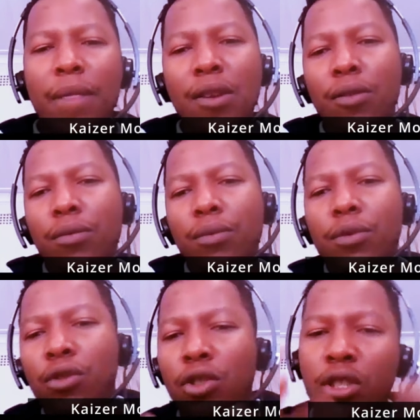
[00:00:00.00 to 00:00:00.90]
you know,
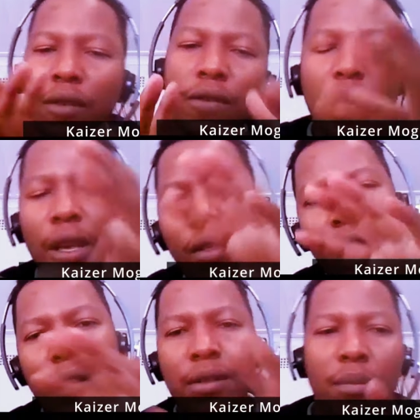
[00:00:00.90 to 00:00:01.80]
shifting
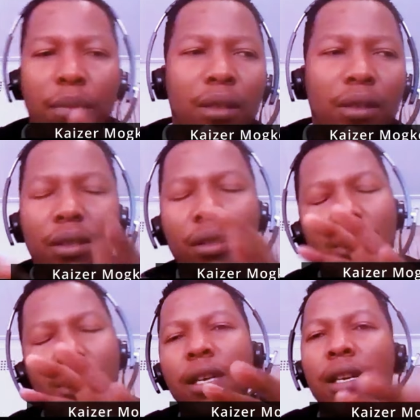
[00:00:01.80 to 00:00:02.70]
things a bit,
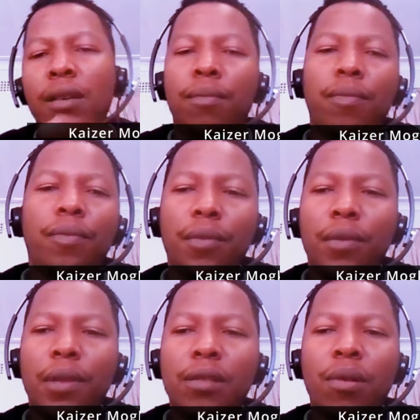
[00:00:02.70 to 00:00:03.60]

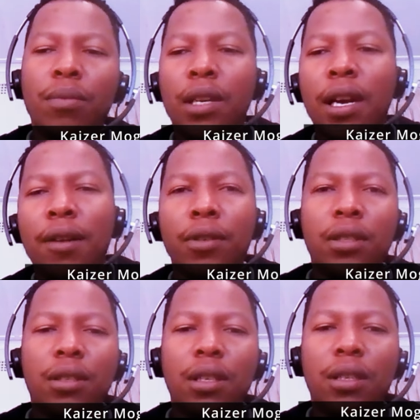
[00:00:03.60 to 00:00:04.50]
that's probably how
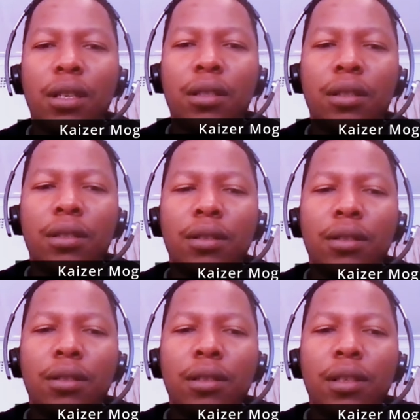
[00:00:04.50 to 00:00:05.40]

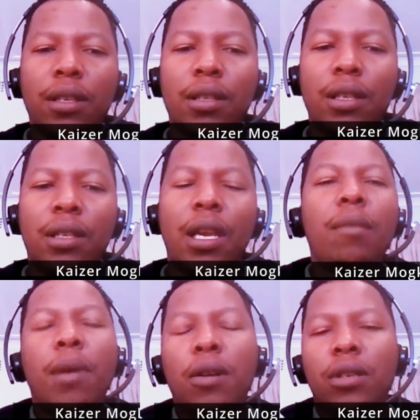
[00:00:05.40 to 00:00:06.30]
it
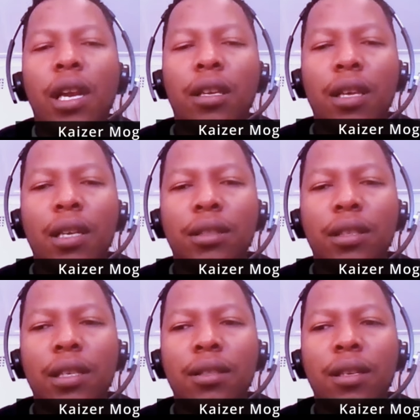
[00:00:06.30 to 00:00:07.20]
came out like that,
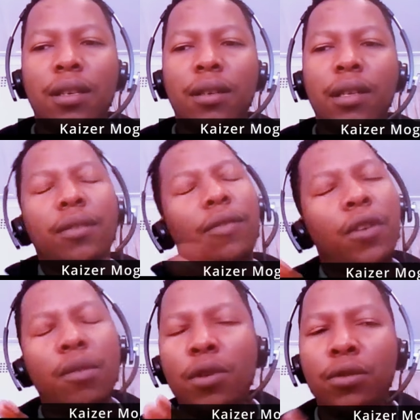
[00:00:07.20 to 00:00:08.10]
as a
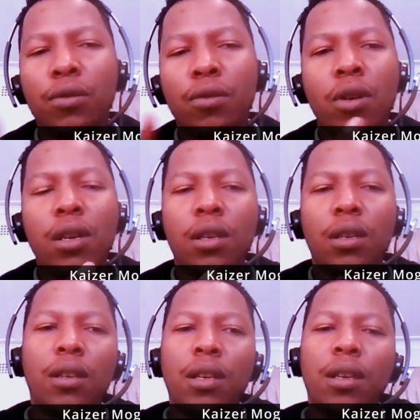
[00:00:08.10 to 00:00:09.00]
female story.
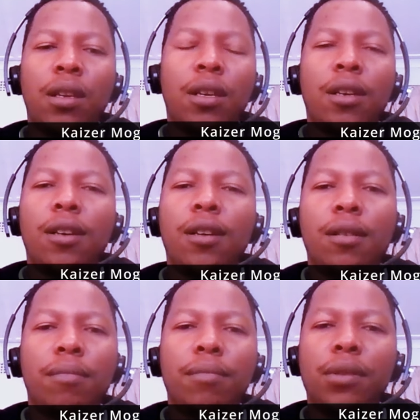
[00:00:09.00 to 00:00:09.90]

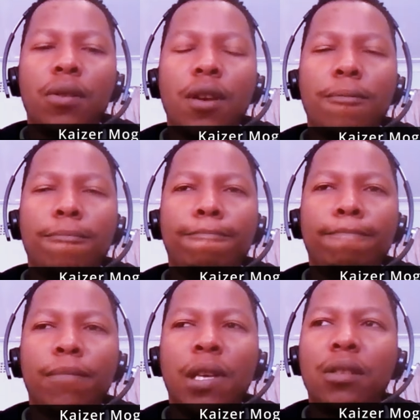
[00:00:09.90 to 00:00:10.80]
So yeah,
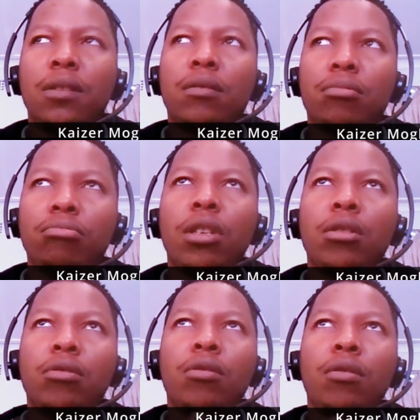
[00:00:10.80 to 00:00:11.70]
that's
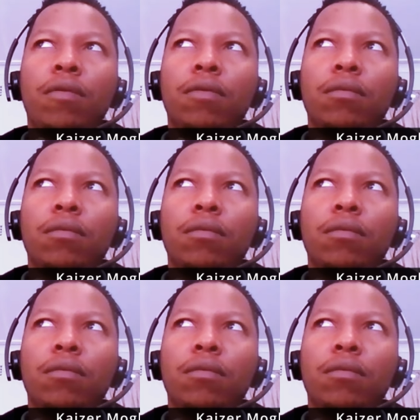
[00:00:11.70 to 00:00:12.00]
sort of